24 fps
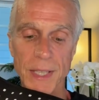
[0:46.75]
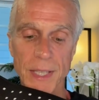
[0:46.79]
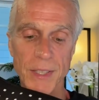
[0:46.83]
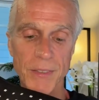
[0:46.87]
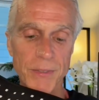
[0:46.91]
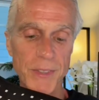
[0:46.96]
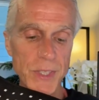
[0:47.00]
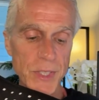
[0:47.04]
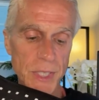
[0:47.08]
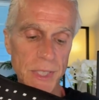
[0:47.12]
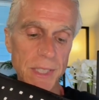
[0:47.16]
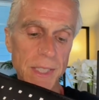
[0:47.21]

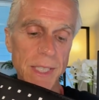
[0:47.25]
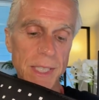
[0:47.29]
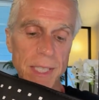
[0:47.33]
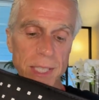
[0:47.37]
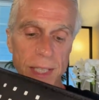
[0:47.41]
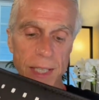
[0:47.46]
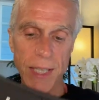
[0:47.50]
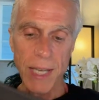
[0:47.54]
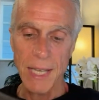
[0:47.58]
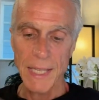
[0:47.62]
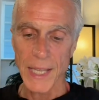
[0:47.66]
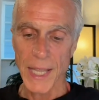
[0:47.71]
physically,
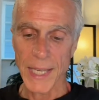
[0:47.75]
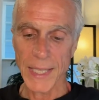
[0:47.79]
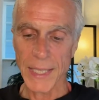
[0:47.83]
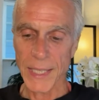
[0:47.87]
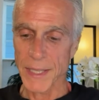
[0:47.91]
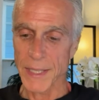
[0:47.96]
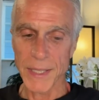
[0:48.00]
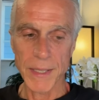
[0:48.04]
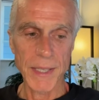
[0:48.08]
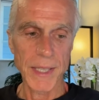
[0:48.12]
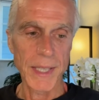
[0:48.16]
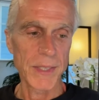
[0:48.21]
I like
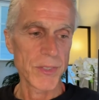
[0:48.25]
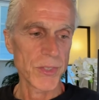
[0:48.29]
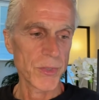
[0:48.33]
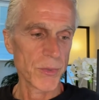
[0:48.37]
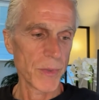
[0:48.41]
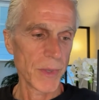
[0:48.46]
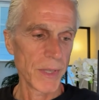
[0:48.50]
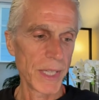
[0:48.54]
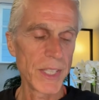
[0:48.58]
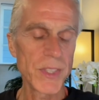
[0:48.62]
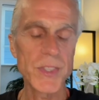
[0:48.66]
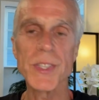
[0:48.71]
it.
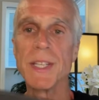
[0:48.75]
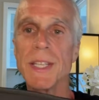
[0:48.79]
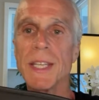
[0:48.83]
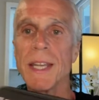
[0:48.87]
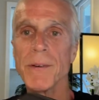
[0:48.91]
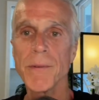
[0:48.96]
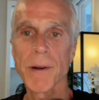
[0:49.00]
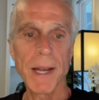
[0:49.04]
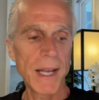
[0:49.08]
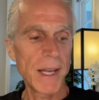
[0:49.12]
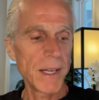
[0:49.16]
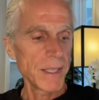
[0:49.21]
It's easy to get
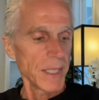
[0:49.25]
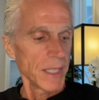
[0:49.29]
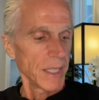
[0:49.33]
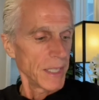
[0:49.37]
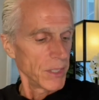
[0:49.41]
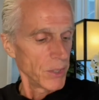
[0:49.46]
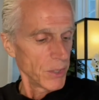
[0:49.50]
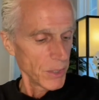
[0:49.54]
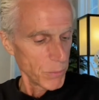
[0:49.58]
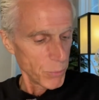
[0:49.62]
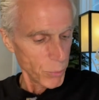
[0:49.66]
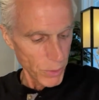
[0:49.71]
around.
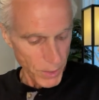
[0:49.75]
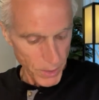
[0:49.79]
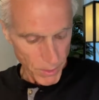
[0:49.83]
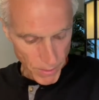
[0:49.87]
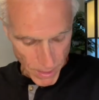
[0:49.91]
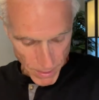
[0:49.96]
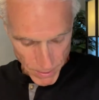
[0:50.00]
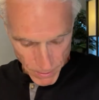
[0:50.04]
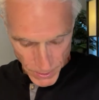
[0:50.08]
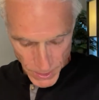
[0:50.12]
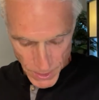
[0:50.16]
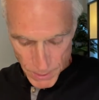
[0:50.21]
You can put it
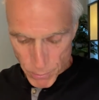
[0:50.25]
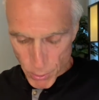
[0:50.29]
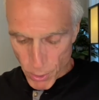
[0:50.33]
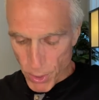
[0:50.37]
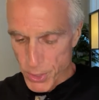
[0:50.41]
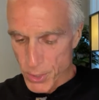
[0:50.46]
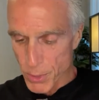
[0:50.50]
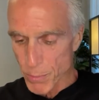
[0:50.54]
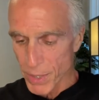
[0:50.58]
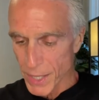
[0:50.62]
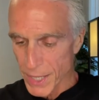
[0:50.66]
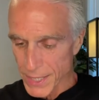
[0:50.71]
around any part
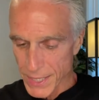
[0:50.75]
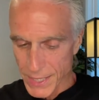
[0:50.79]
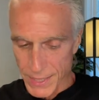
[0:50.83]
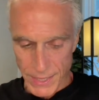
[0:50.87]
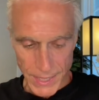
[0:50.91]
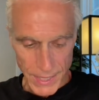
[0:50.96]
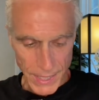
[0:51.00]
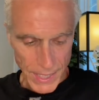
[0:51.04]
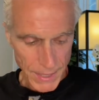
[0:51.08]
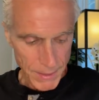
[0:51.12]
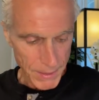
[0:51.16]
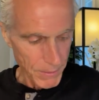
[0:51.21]
of your
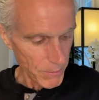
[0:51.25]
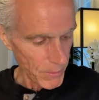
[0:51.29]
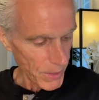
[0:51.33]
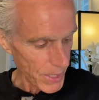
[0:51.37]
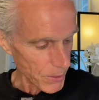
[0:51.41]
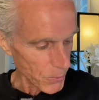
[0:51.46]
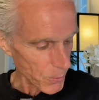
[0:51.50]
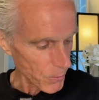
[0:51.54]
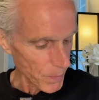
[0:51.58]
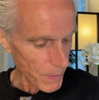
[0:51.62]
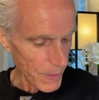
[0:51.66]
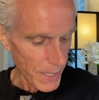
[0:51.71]
body and,
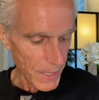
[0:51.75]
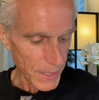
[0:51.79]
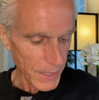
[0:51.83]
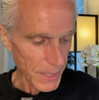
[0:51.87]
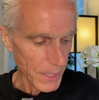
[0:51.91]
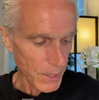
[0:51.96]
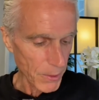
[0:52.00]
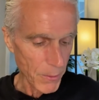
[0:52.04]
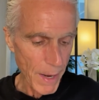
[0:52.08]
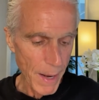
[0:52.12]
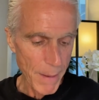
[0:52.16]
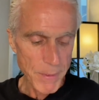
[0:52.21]
and, and
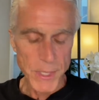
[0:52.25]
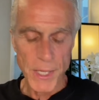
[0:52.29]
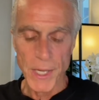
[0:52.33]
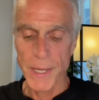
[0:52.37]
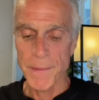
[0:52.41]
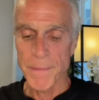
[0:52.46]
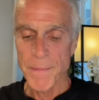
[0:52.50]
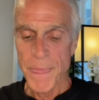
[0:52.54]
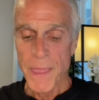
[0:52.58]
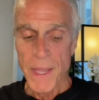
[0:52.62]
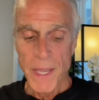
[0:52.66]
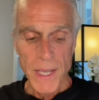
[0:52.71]
get it wrapped
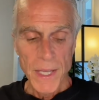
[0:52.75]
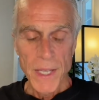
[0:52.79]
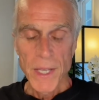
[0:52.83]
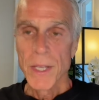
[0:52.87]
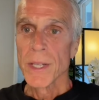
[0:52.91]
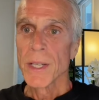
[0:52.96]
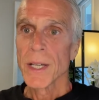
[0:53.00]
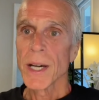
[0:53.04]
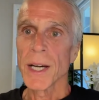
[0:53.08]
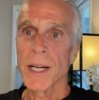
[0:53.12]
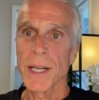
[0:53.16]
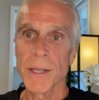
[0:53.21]
on.
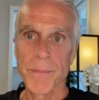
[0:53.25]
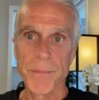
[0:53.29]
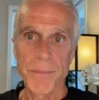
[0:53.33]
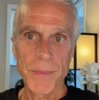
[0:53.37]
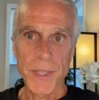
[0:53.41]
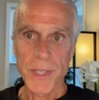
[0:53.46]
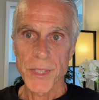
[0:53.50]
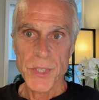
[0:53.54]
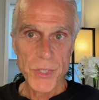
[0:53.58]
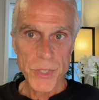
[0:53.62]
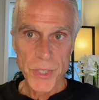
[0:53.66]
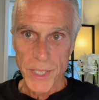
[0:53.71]
Um,
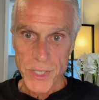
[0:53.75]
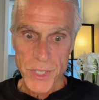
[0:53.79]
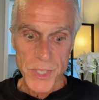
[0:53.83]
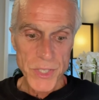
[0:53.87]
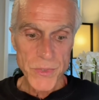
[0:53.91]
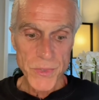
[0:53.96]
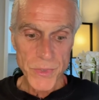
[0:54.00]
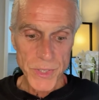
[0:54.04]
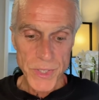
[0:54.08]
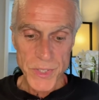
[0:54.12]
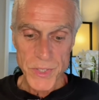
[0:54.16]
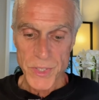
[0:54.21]
the
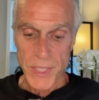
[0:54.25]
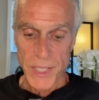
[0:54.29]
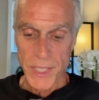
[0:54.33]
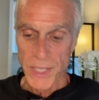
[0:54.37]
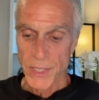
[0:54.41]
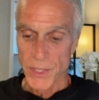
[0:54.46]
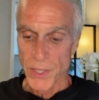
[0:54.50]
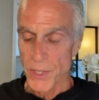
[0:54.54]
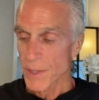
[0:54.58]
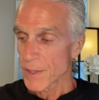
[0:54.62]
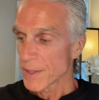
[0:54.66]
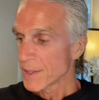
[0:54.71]
instructions for this
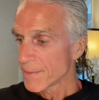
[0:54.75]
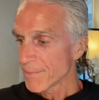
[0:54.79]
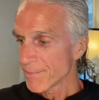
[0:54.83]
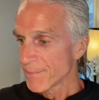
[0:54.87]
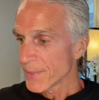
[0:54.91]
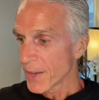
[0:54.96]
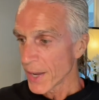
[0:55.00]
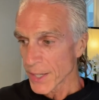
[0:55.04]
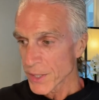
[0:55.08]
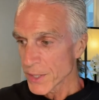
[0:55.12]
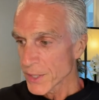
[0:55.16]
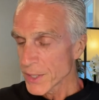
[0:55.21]
thing are
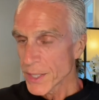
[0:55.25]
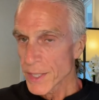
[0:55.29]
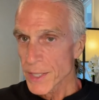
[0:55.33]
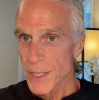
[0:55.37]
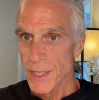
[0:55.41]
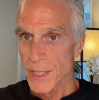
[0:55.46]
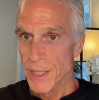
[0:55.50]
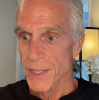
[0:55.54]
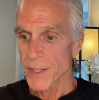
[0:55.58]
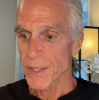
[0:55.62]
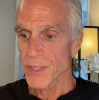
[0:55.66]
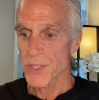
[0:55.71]
not good,
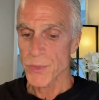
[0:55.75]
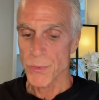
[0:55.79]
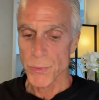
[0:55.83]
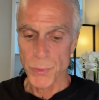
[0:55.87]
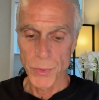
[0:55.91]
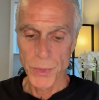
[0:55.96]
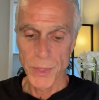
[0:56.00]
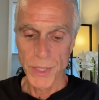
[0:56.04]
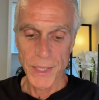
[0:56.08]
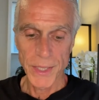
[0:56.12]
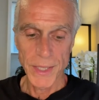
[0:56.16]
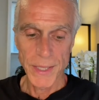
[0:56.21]
and it's
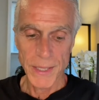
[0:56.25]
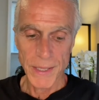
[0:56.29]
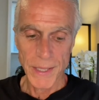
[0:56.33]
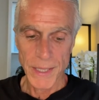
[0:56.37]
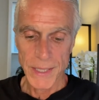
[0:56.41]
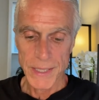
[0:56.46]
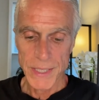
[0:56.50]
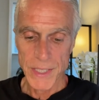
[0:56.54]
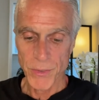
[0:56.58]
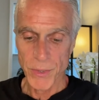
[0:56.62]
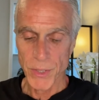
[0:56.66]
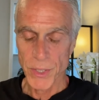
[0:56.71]
really
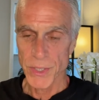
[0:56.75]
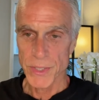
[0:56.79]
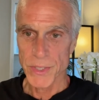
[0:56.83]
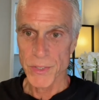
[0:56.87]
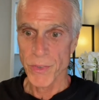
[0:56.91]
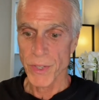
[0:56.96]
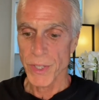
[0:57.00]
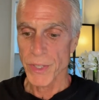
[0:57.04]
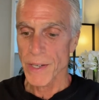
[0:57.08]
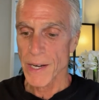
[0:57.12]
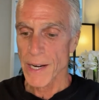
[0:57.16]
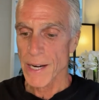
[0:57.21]
uh, difficult to
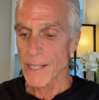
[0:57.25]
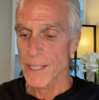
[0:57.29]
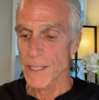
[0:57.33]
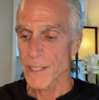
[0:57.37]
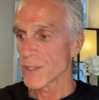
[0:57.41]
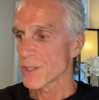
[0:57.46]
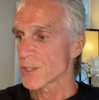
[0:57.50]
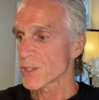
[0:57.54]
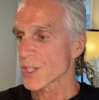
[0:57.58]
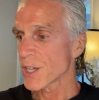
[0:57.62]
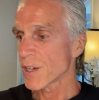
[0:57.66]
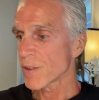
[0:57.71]
figure out how to
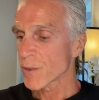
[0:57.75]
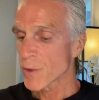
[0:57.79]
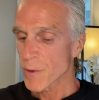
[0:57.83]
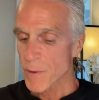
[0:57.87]
do stuff,